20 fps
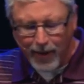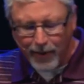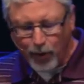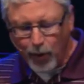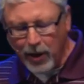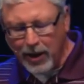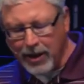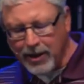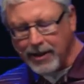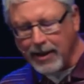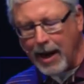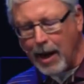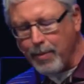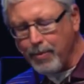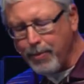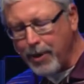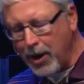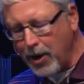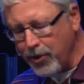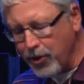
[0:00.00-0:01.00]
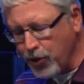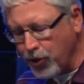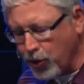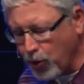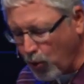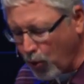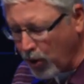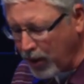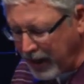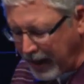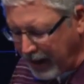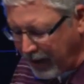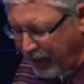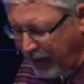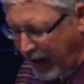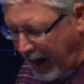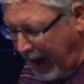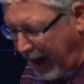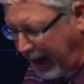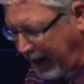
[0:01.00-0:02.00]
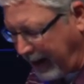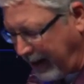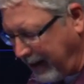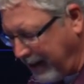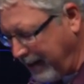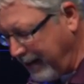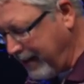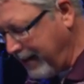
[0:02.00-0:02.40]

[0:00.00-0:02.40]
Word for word: for he does not bear the sword in vain.